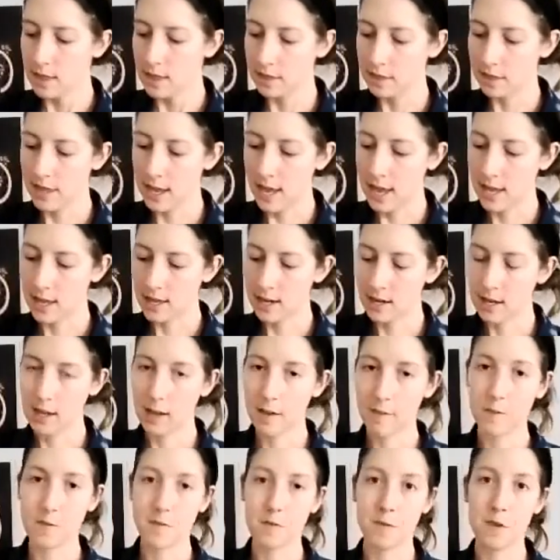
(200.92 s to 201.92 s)
Then
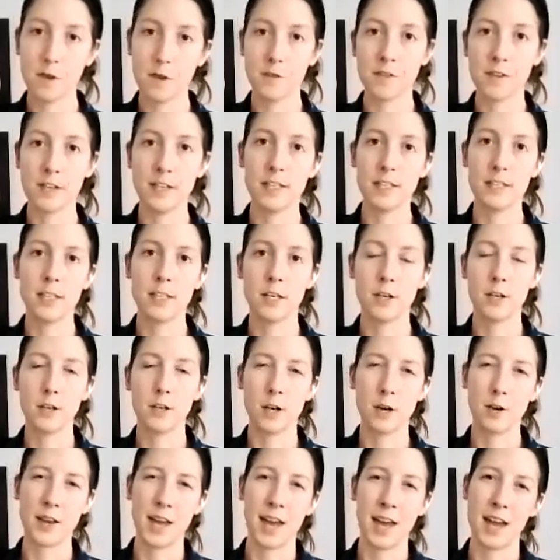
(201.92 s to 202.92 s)
if you've considered,
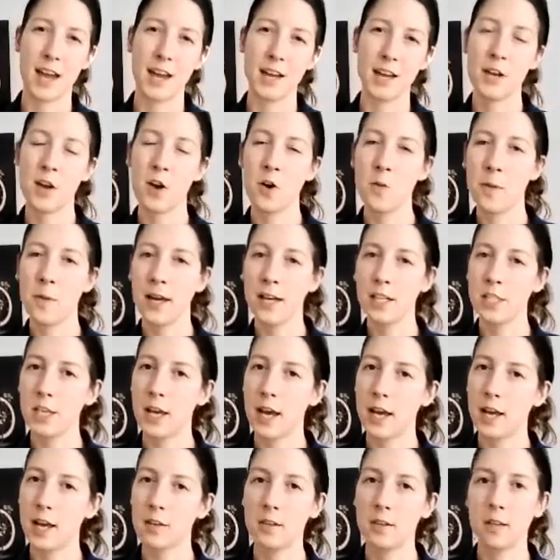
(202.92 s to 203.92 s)
okay, I know my
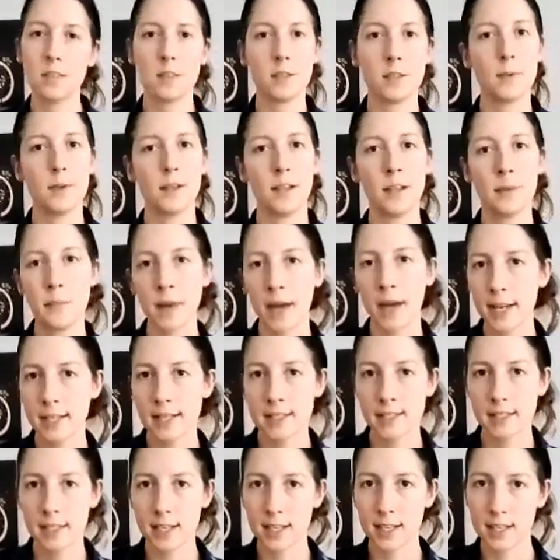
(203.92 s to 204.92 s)
child doesn't really mind
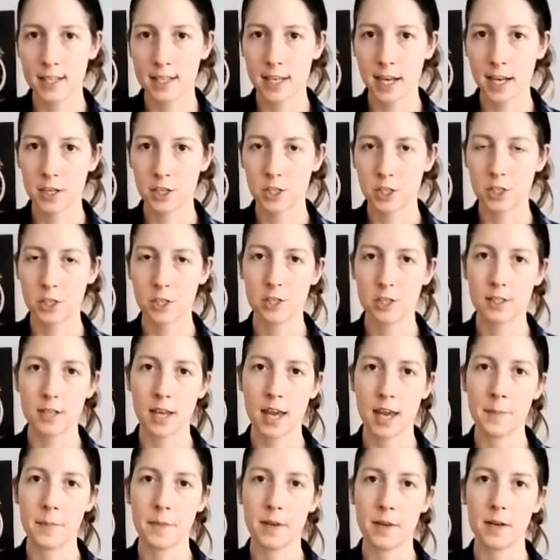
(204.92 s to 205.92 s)
sticky textures,
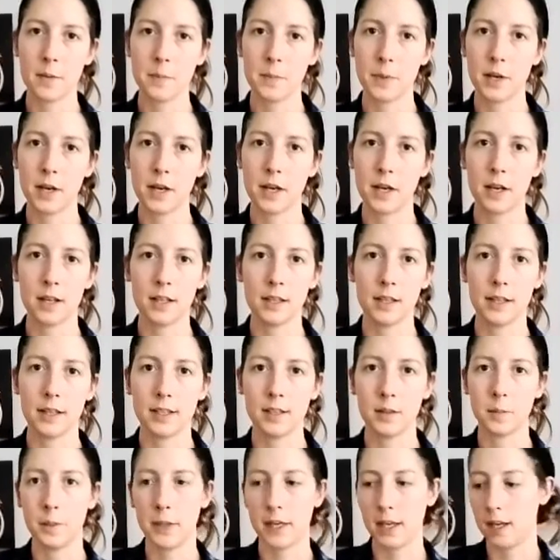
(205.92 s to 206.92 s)
I'm gonna put a
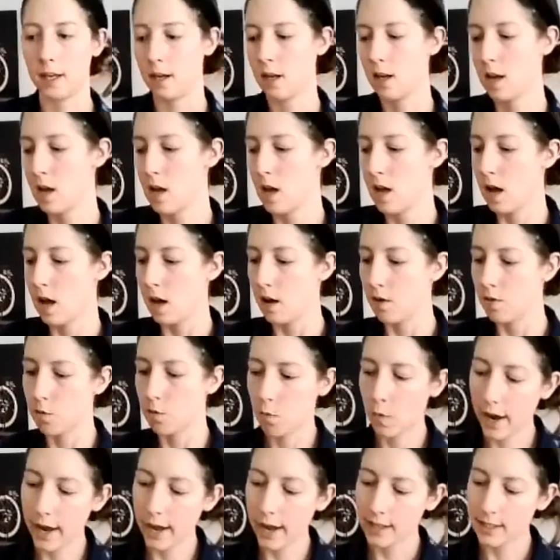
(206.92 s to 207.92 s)
little bit of
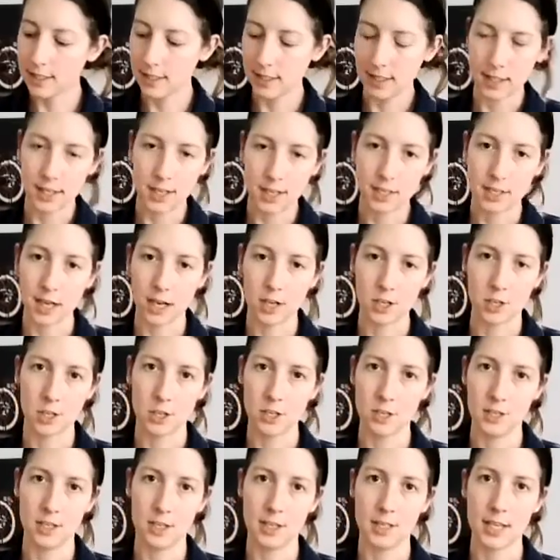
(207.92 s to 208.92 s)
wet sticky
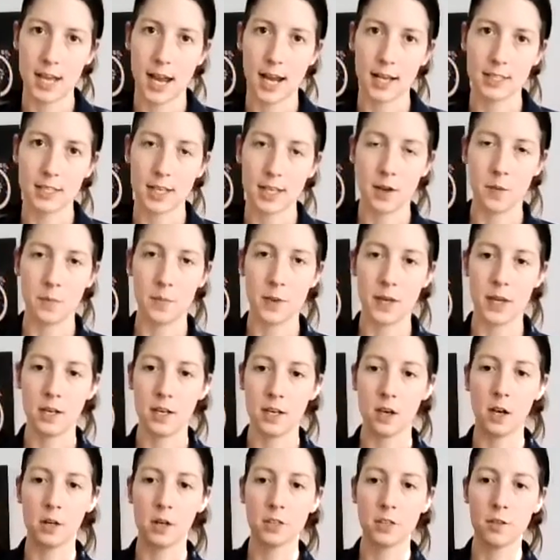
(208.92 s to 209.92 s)
textures in the tactile bin.
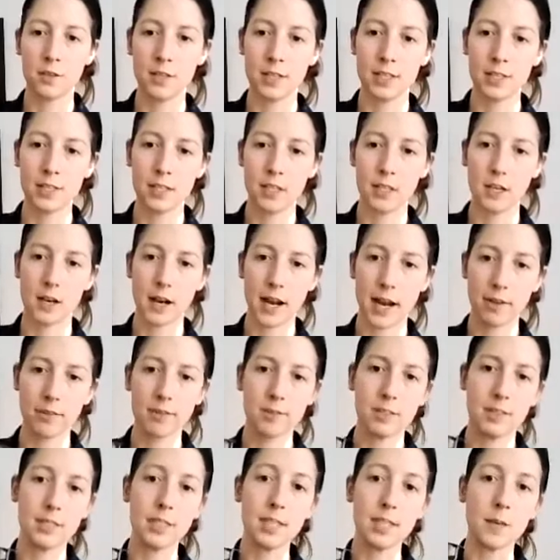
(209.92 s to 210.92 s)
Also consider how
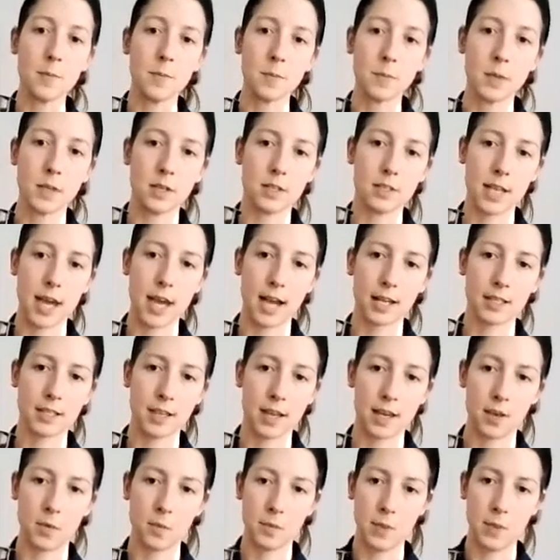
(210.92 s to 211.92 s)
deep your
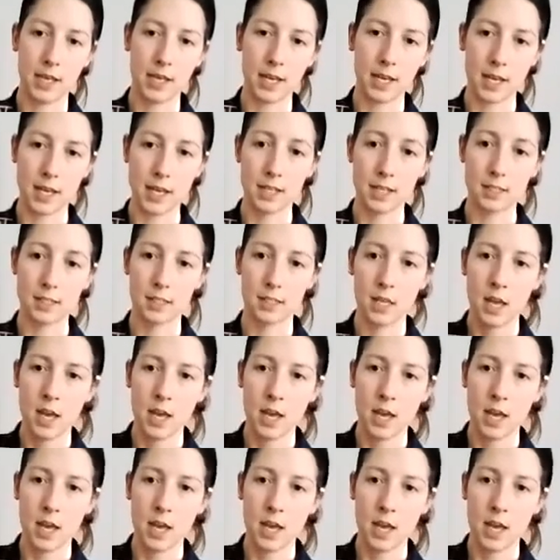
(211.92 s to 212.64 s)
tactile bin is.